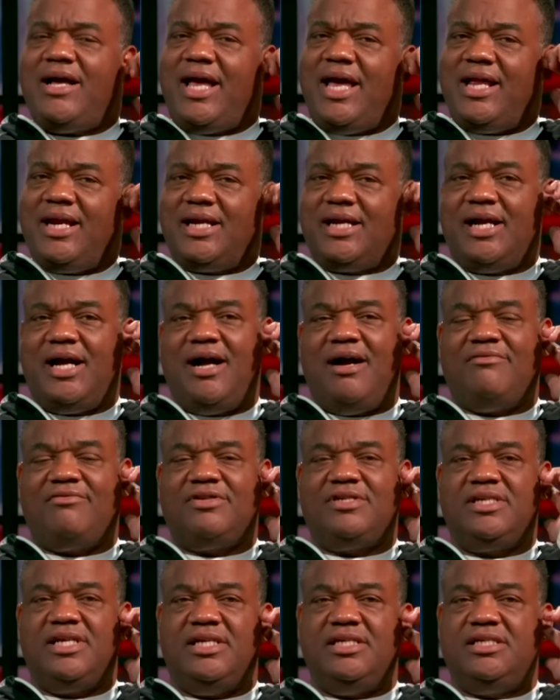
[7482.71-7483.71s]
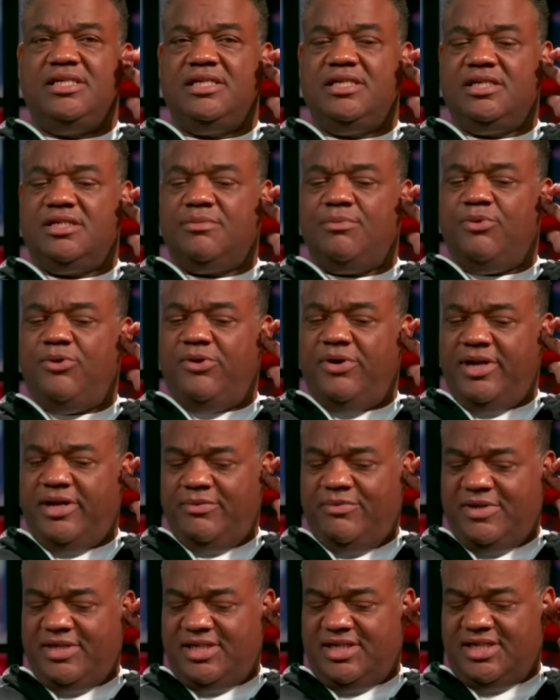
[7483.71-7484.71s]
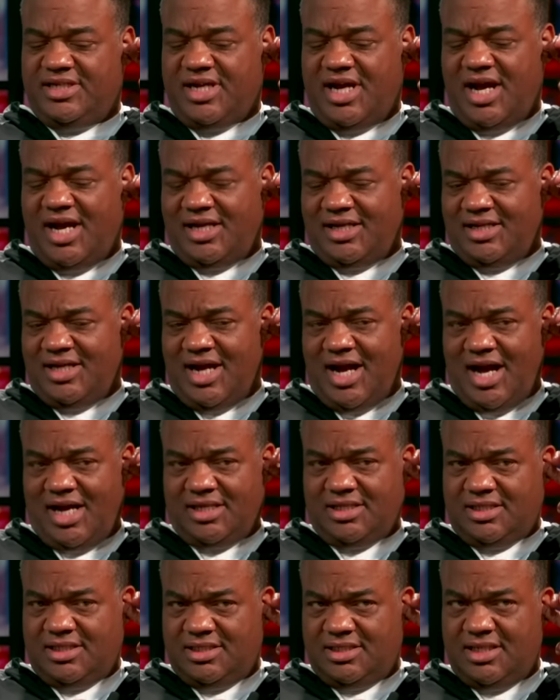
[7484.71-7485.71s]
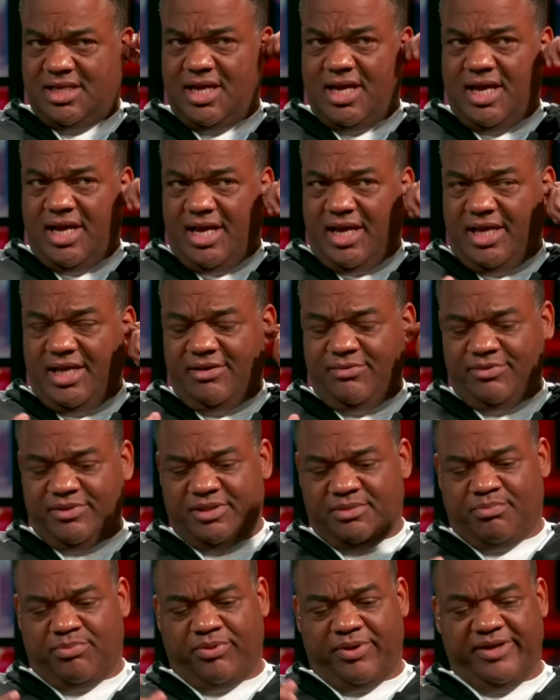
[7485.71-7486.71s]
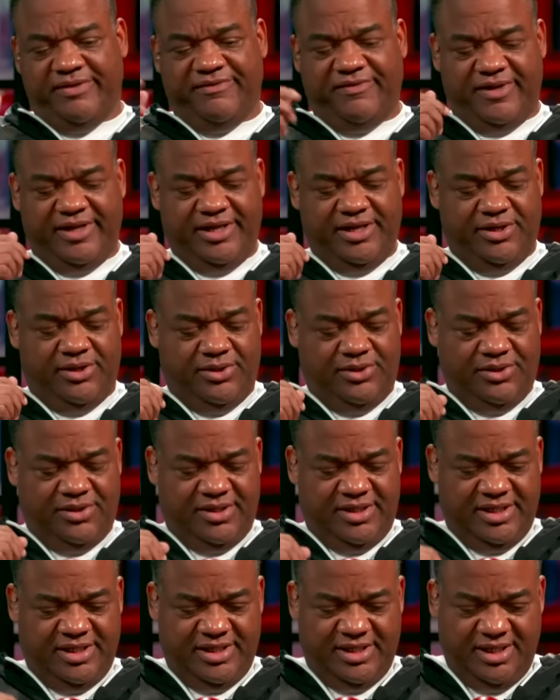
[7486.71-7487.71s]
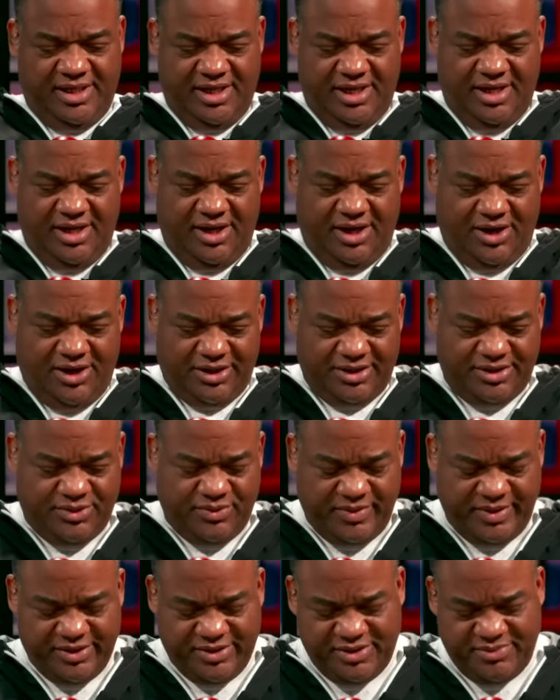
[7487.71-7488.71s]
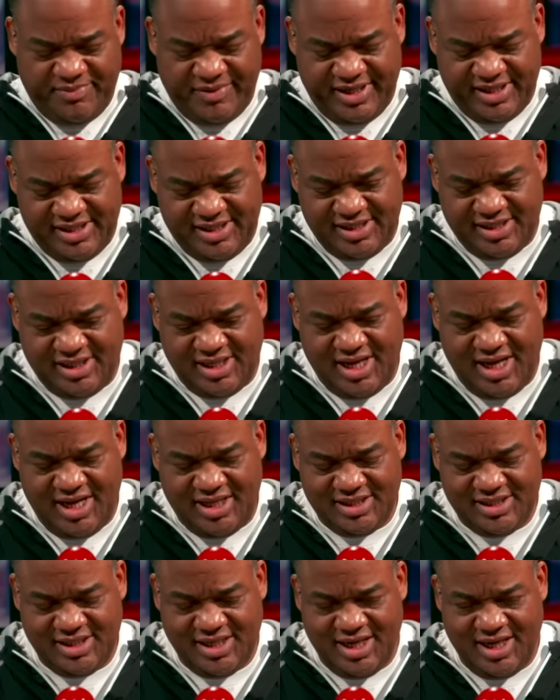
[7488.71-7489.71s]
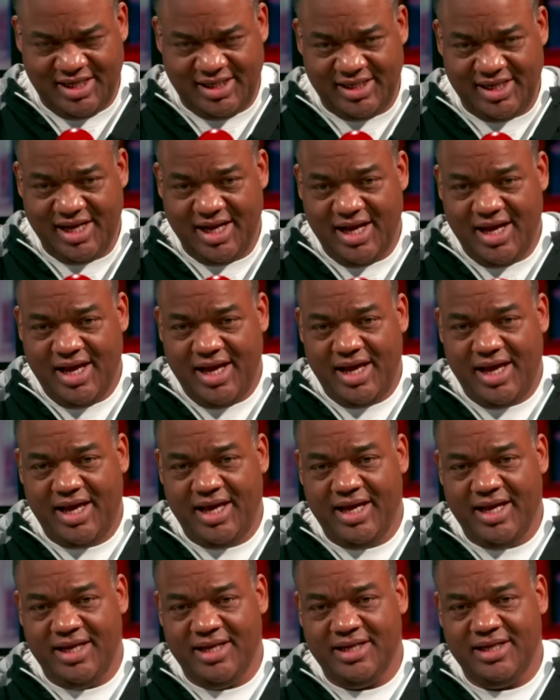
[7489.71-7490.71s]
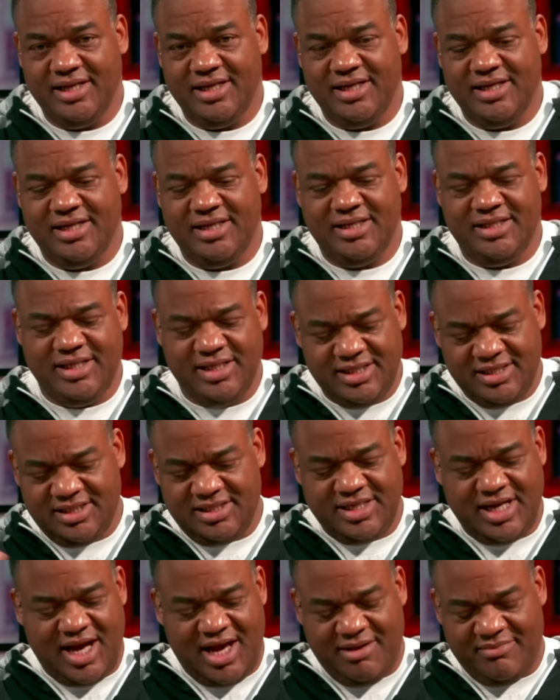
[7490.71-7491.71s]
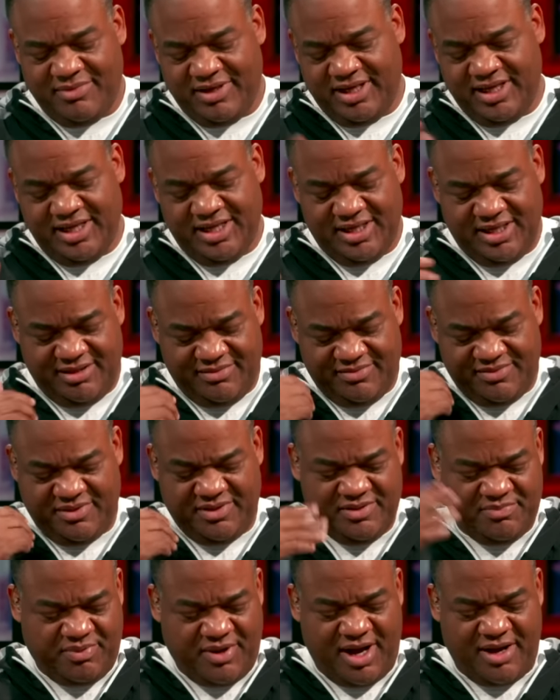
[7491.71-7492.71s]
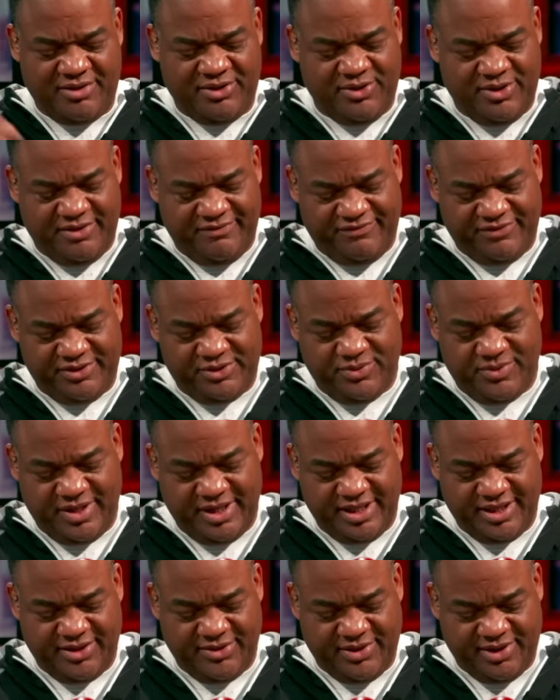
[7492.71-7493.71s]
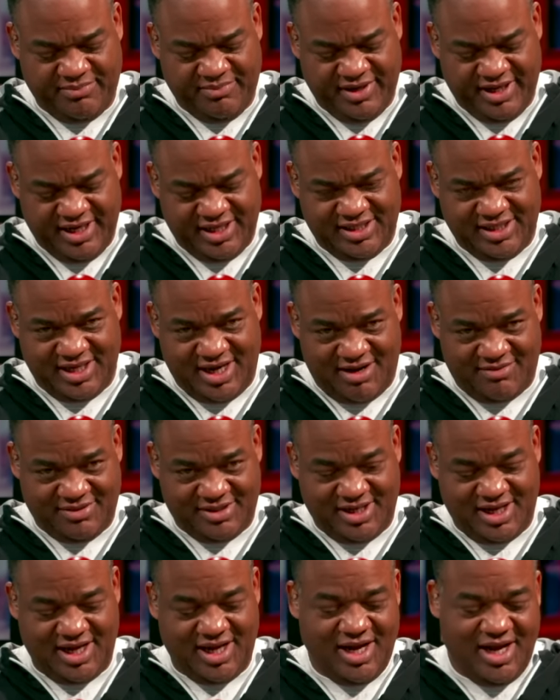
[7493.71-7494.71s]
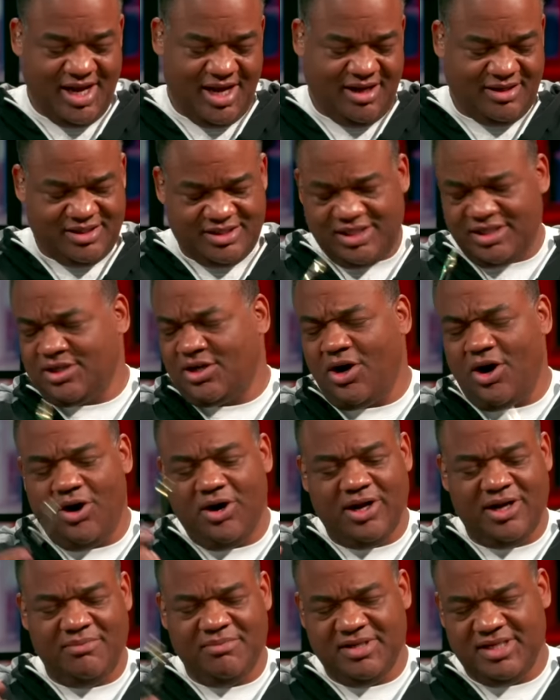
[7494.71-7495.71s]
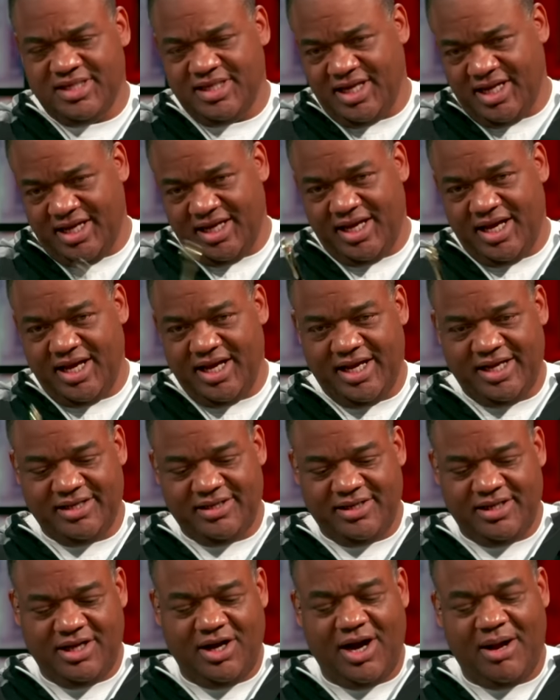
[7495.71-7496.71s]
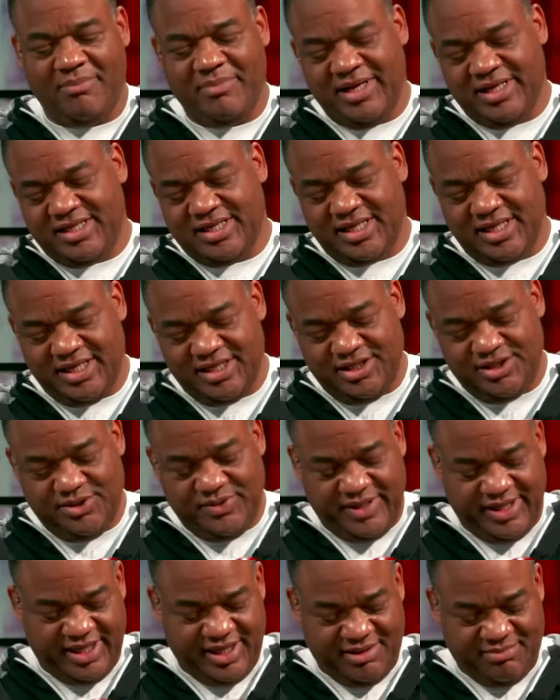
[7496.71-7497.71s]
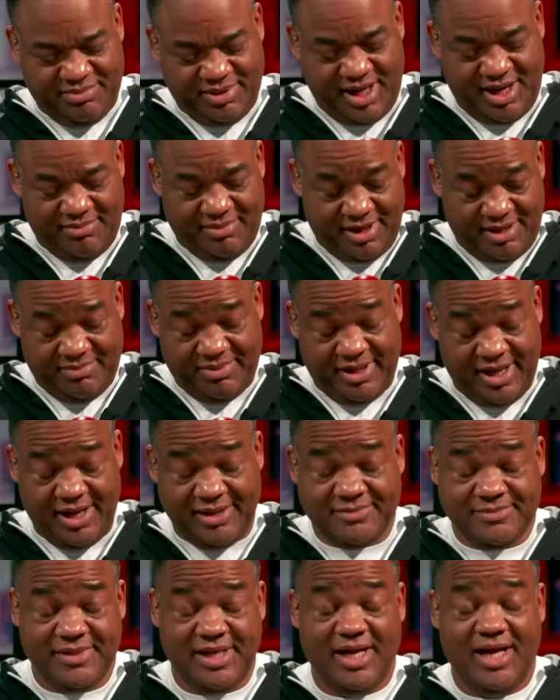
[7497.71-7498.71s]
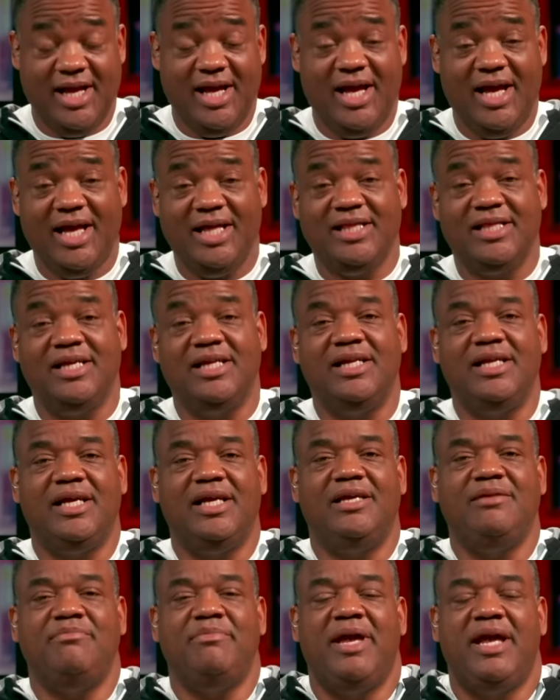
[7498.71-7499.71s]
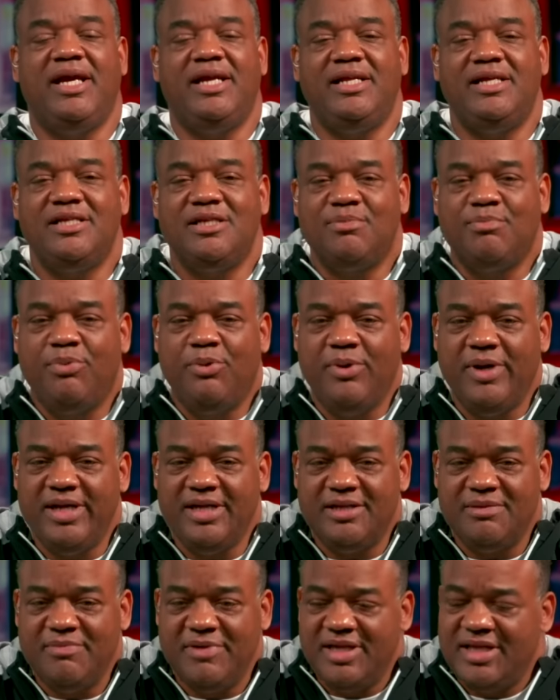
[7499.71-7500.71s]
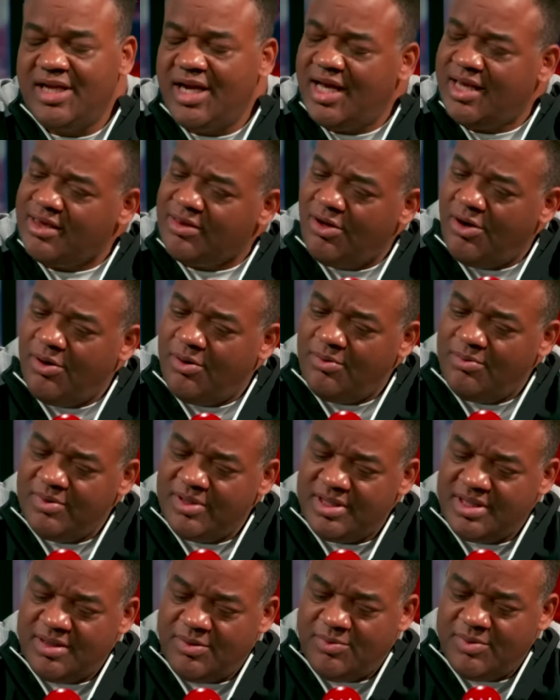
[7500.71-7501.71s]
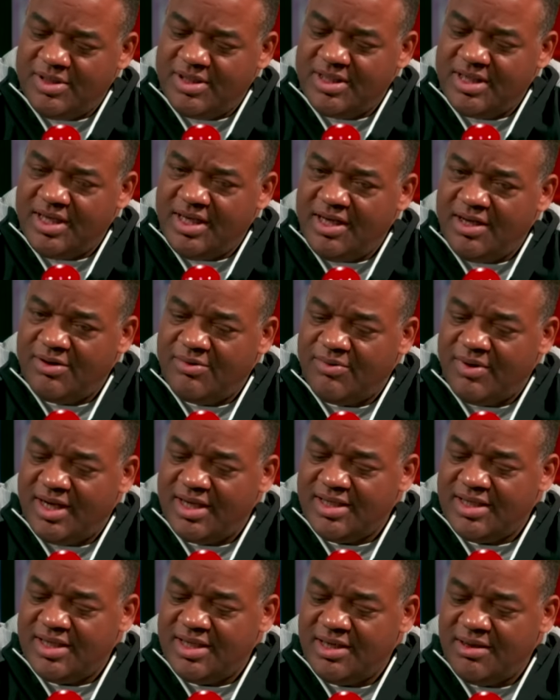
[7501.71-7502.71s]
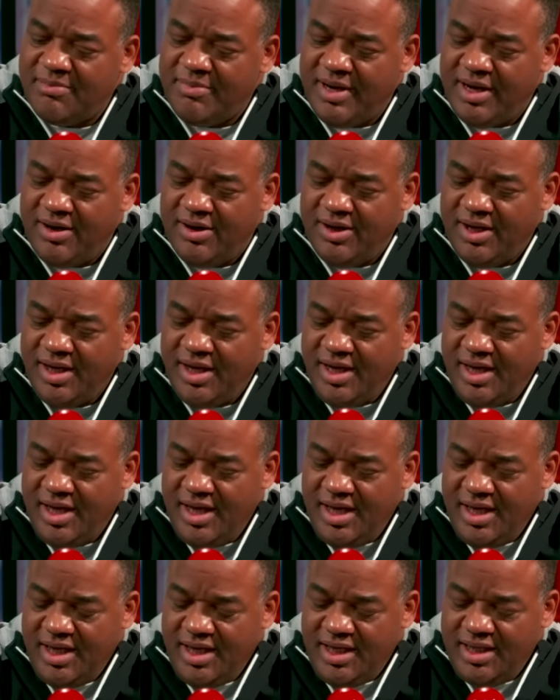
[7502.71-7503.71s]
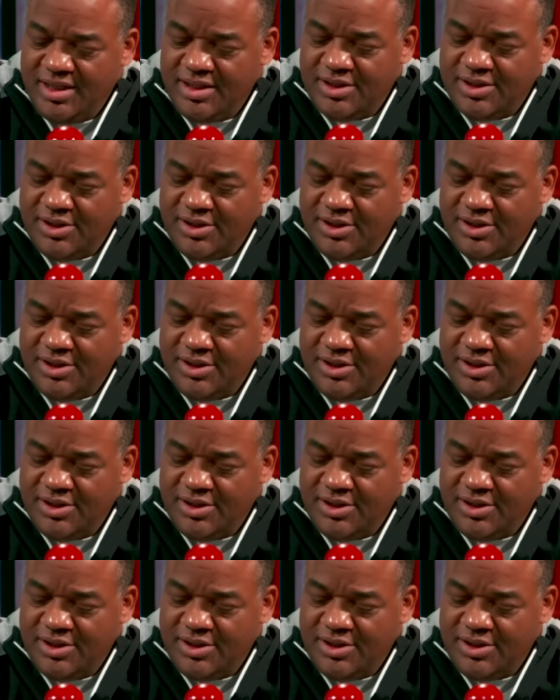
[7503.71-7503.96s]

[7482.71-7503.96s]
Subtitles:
had a conversation this morning with Chalk Knox because he was briefly on our Twitter spaces last night and didn't chime in. He's probably on for 20, 30 minutes. And I was like, just called him to say, hey, I meant to get you in, blah, blah, blah. And then he made his point to me that I thought was interesting about in